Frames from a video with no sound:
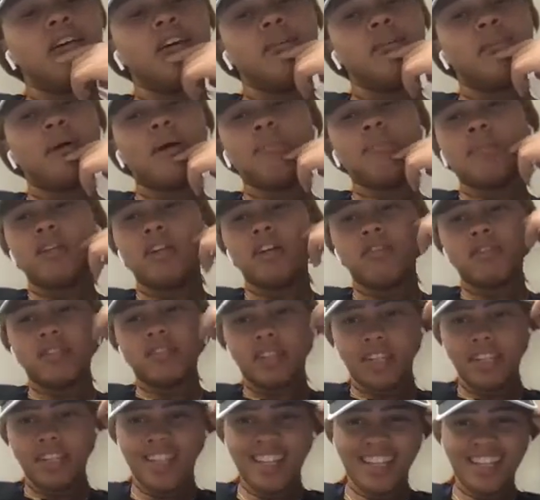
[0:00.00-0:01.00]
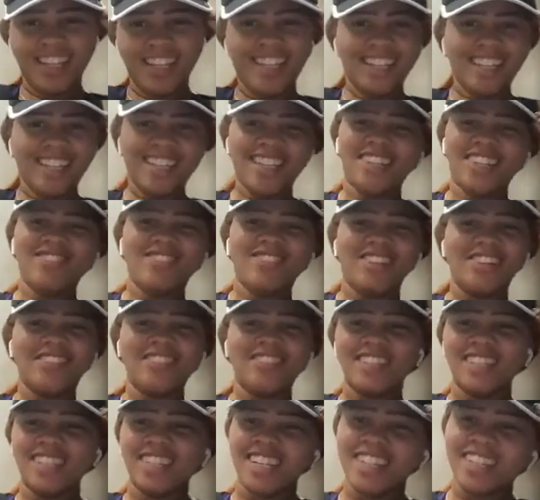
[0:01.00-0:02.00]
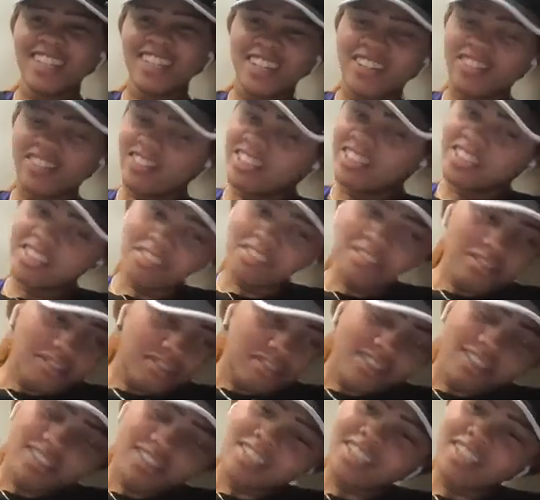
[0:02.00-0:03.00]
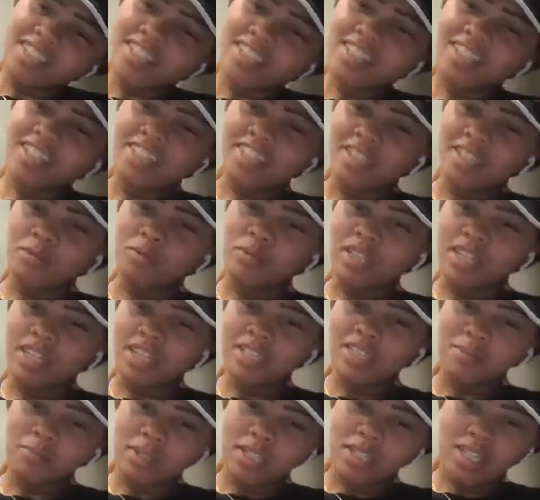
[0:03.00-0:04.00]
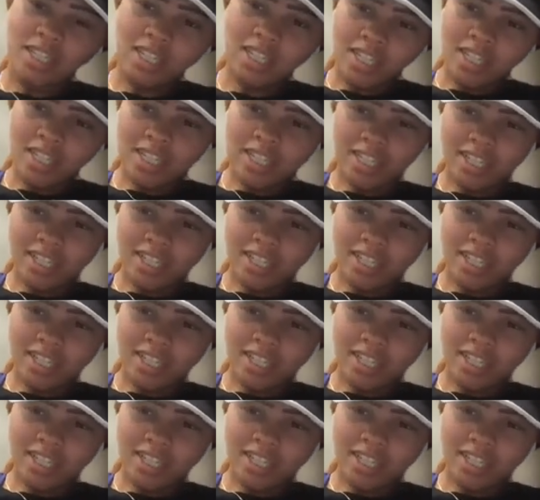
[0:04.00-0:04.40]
I'm definitely I'm definitely not that creative as I would like to be.